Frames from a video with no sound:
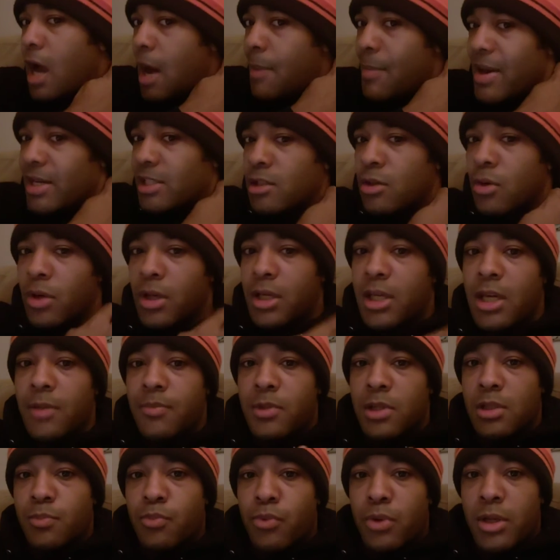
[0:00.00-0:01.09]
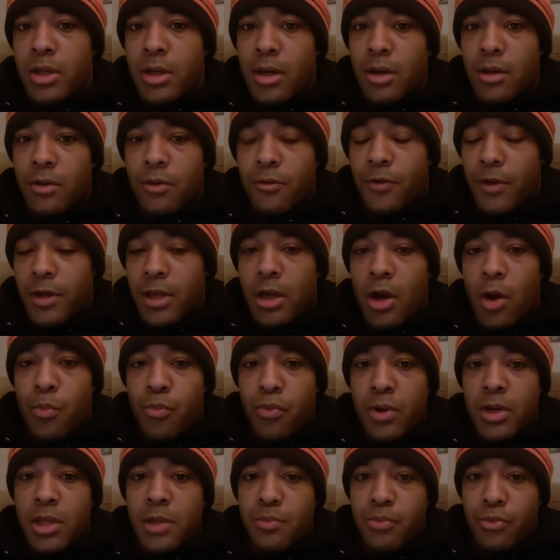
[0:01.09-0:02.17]
I'm actually going to keep this video
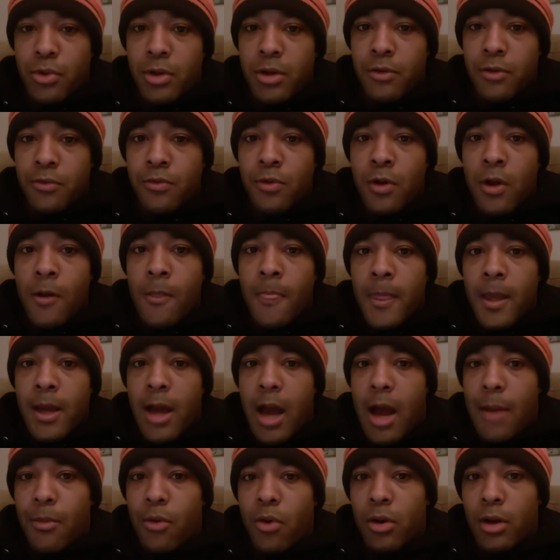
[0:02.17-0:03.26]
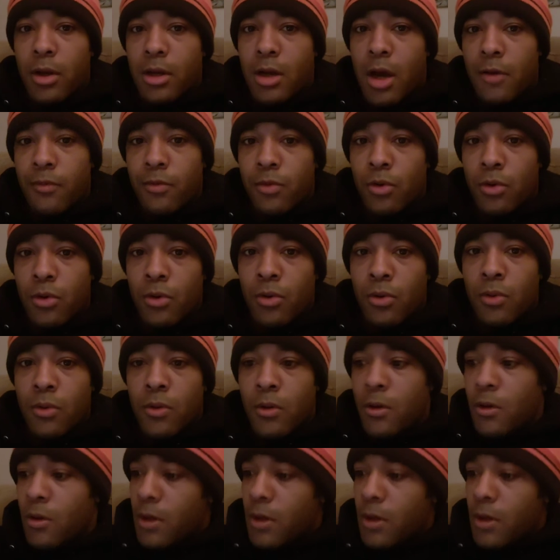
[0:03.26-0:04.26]
pretty brief. I'm going to cover